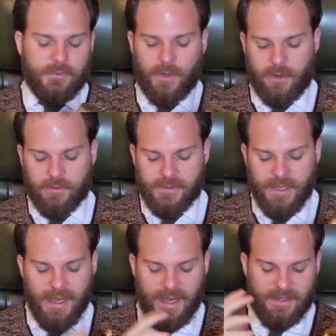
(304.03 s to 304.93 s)
fragrance,
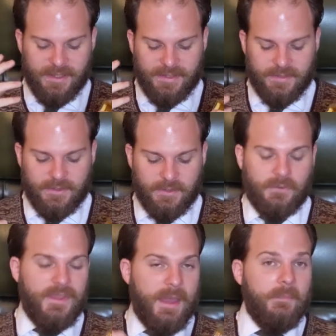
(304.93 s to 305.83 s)
in the sense that
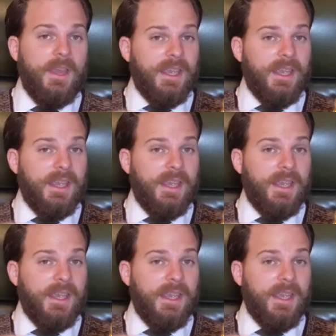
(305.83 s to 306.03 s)
for them,